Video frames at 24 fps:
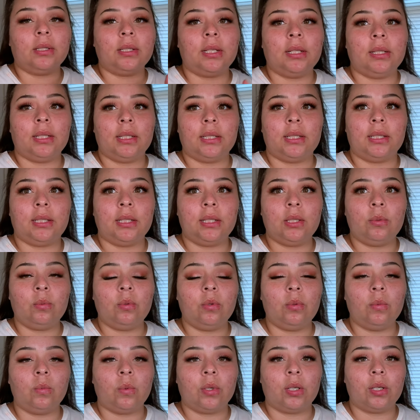say this, this
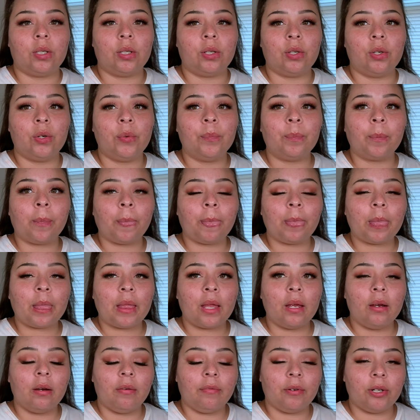will work
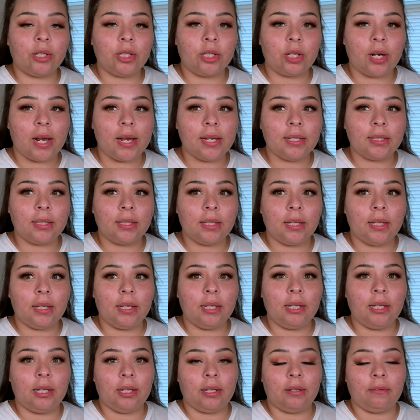for dry
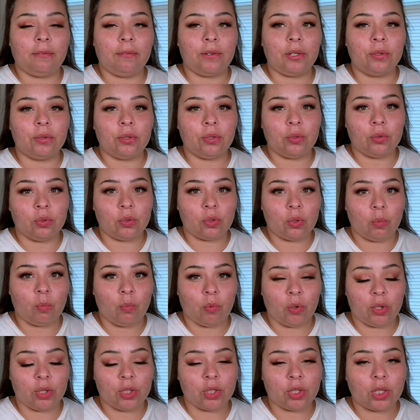skin if you use
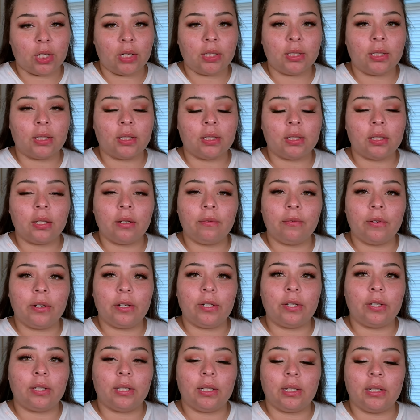moisturizing stuff
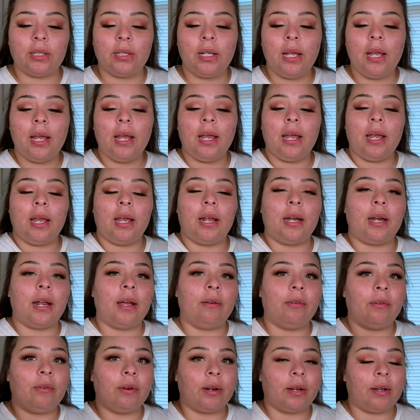underneath, and
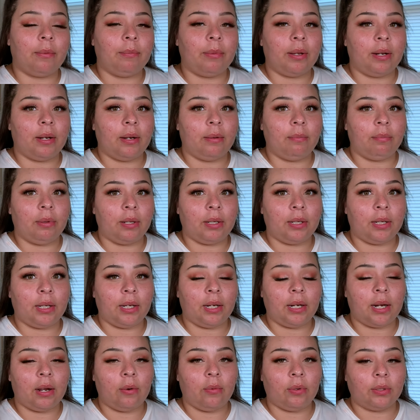I would recommend blending
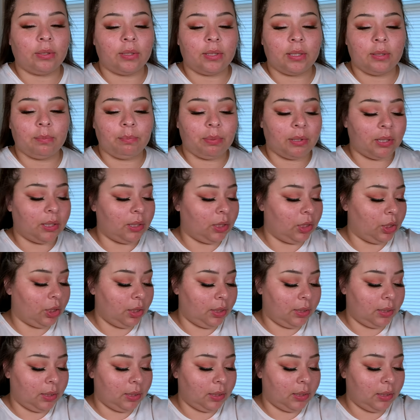it out with a sponge,
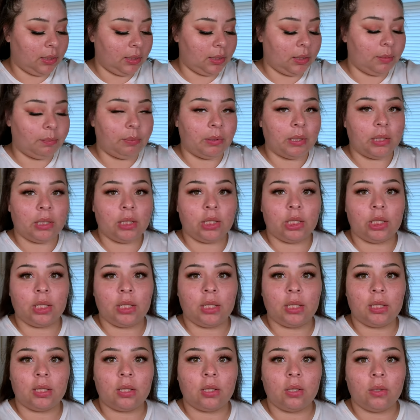since the sponge
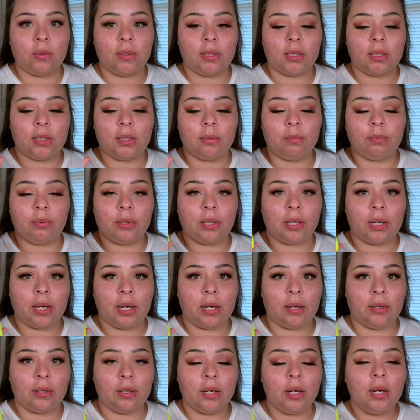is going to bring
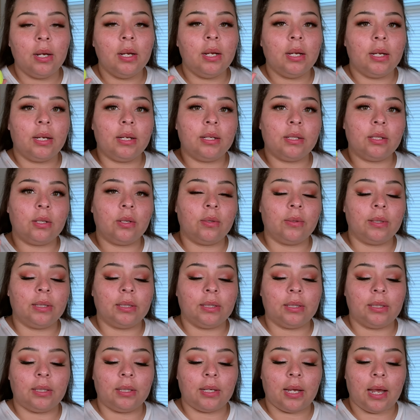out, is going
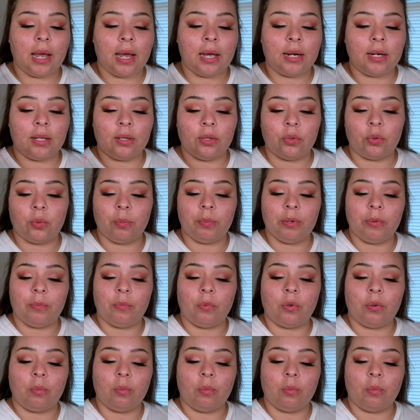to add a little bit more